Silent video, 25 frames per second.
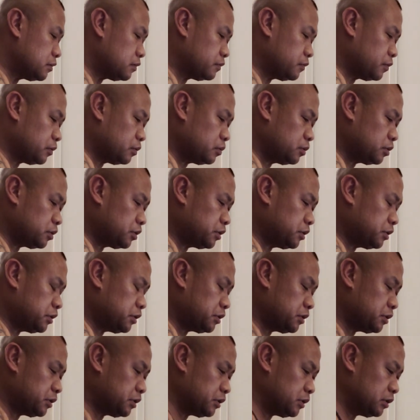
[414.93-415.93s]

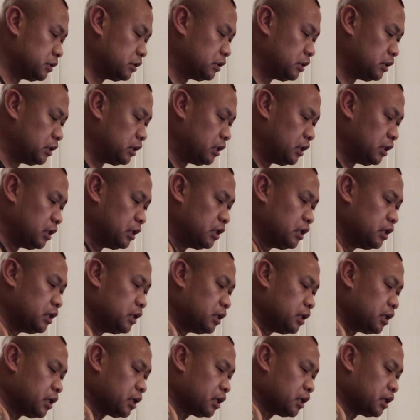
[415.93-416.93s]
Folders,
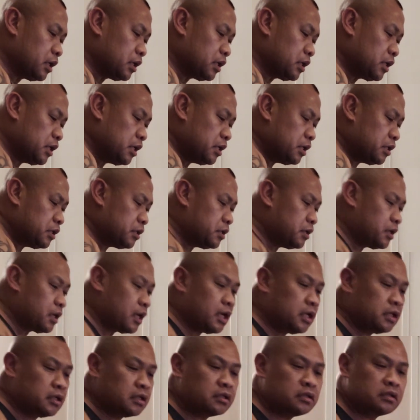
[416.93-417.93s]
and here I
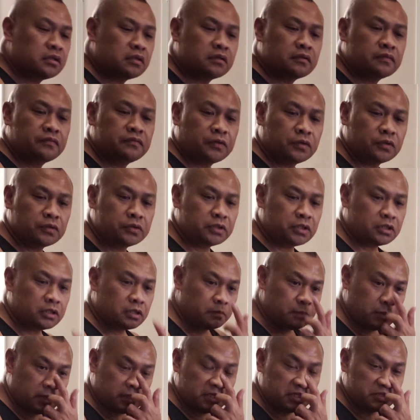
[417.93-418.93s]
got another folder,
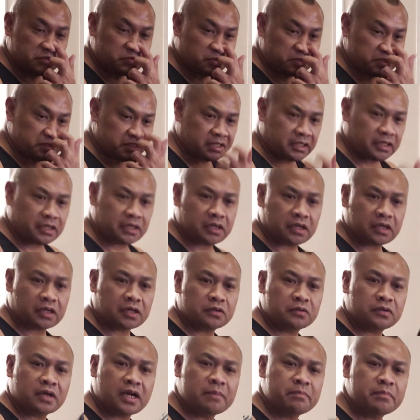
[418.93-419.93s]
but this one's a
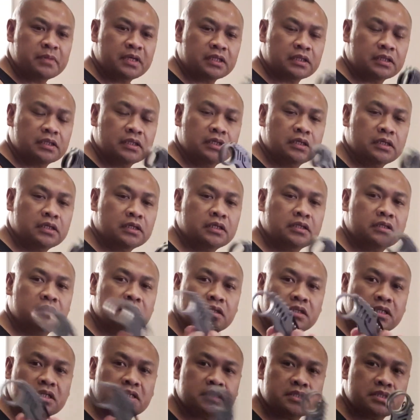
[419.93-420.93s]
karambit.
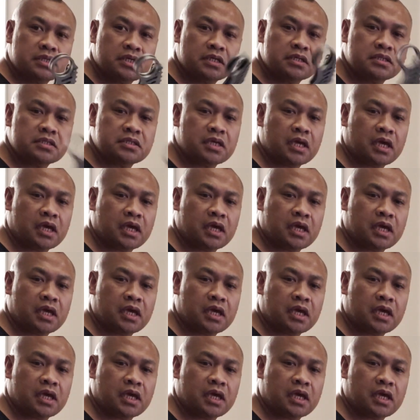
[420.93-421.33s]
This is